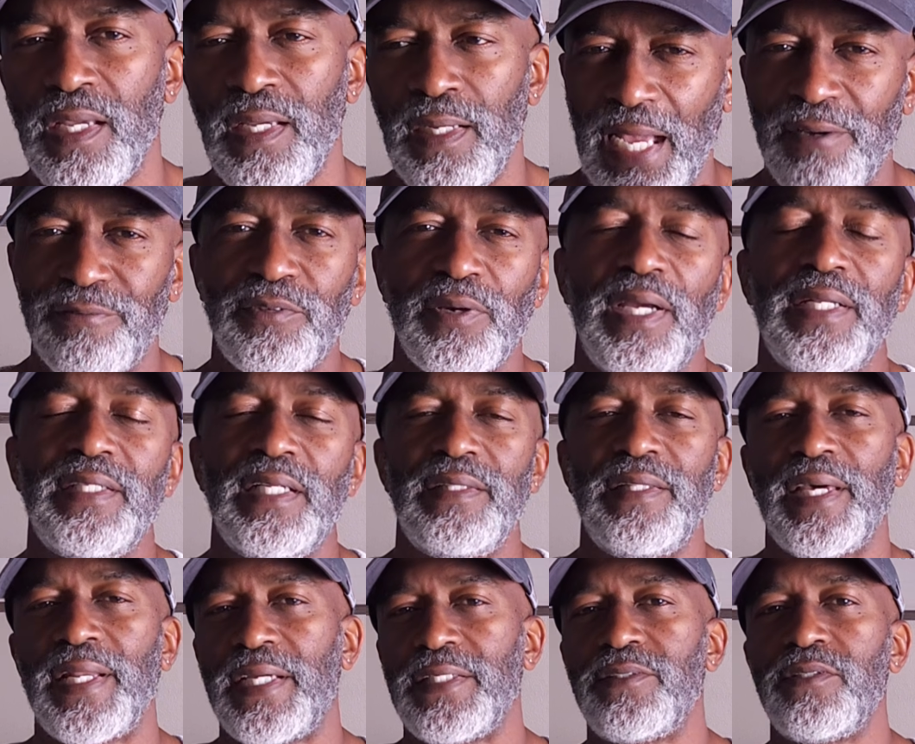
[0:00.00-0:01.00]
After I did
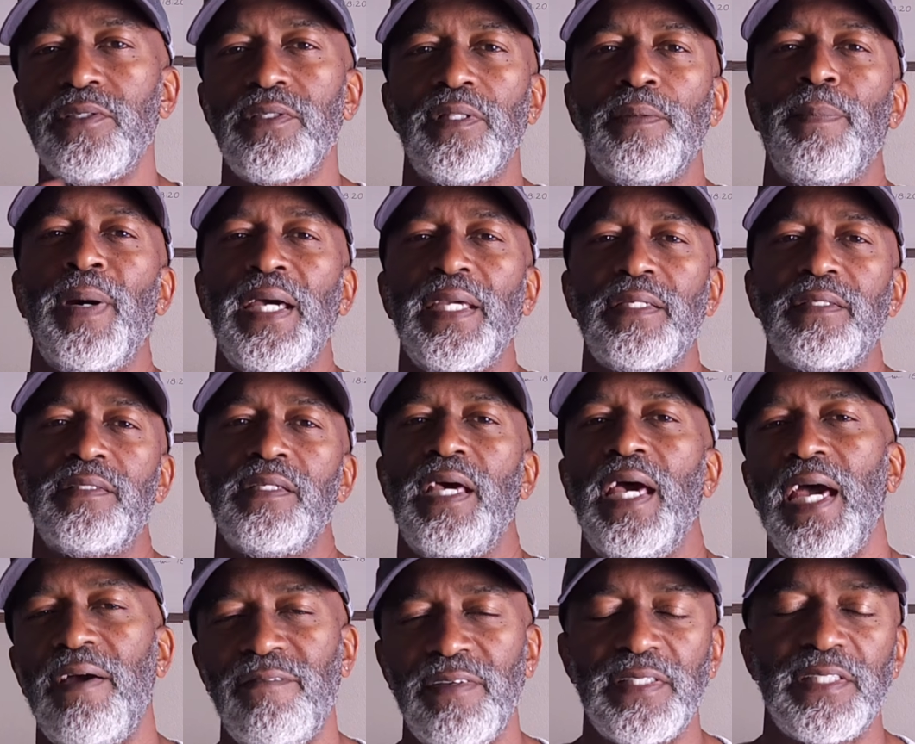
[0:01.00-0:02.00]
that, I took the bike to
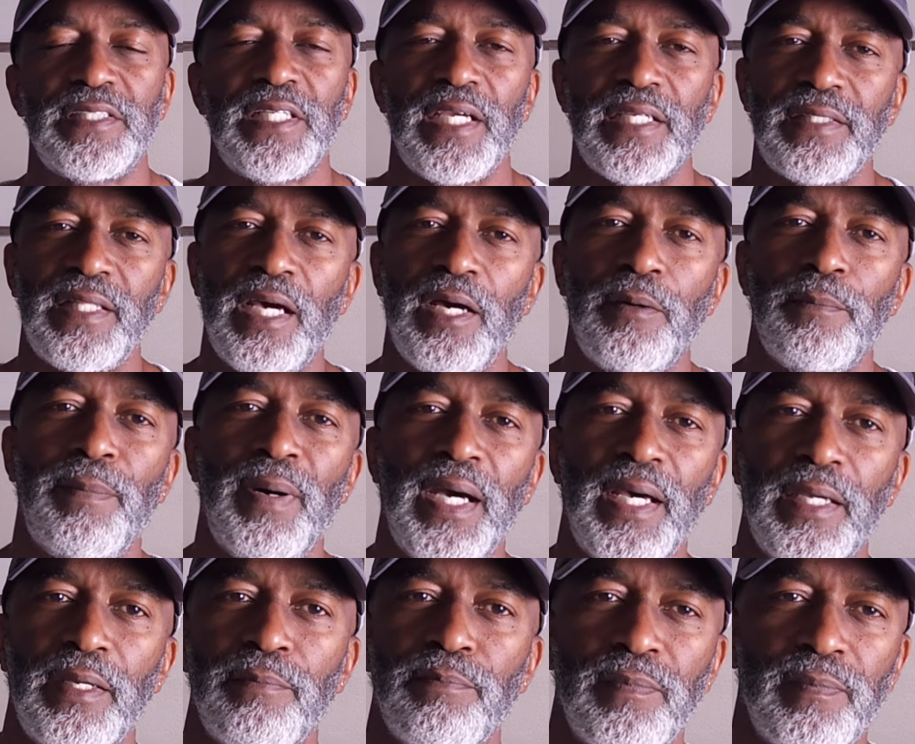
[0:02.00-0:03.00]
have it checked out
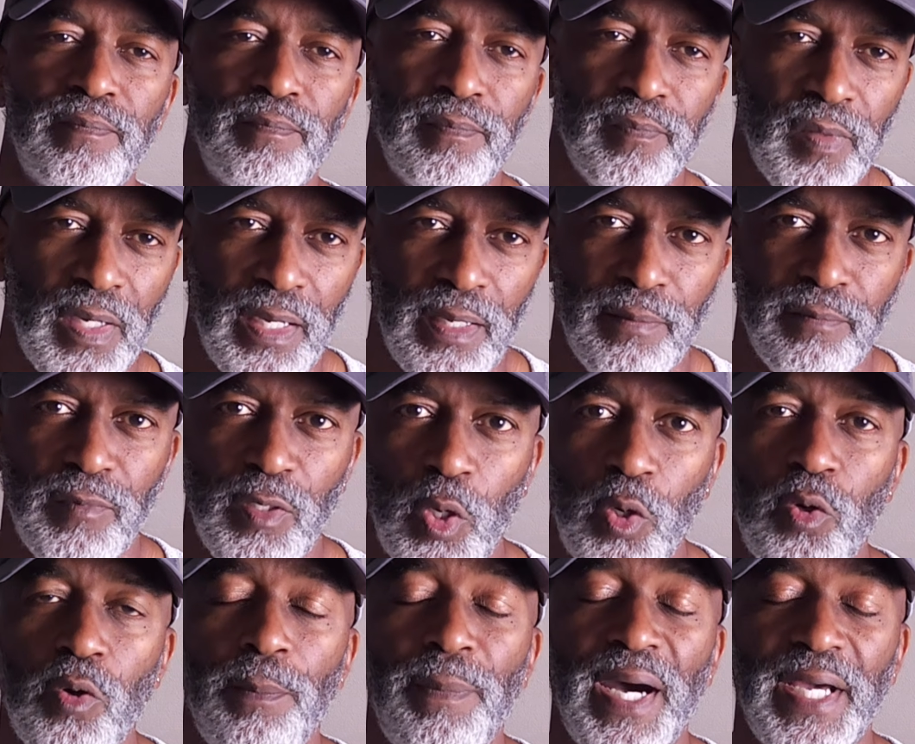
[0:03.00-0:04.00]
by a
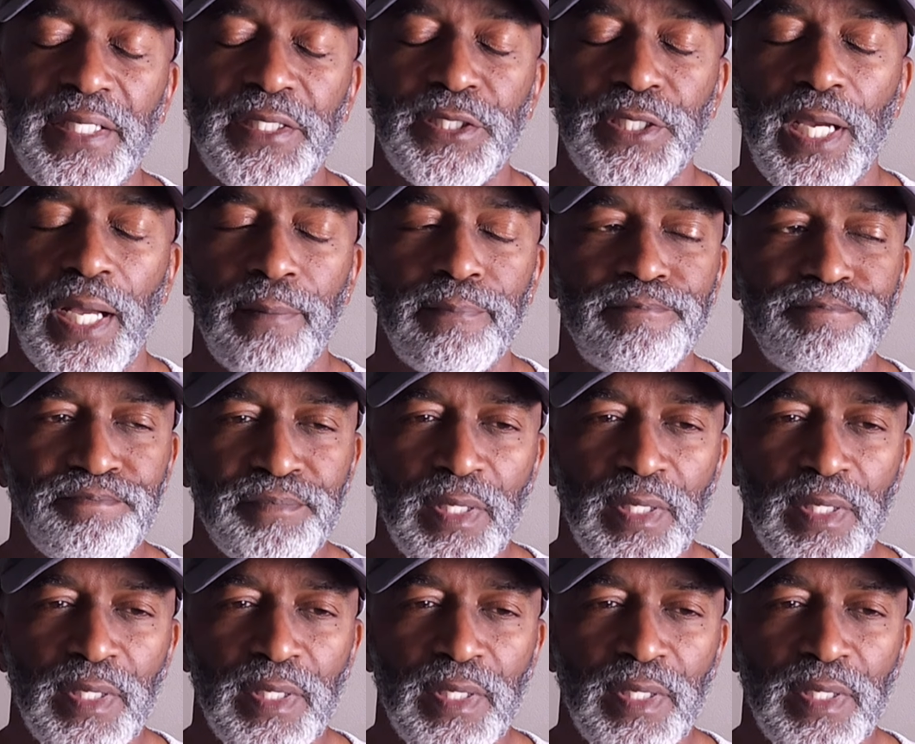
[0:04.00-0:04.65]
local bike shop.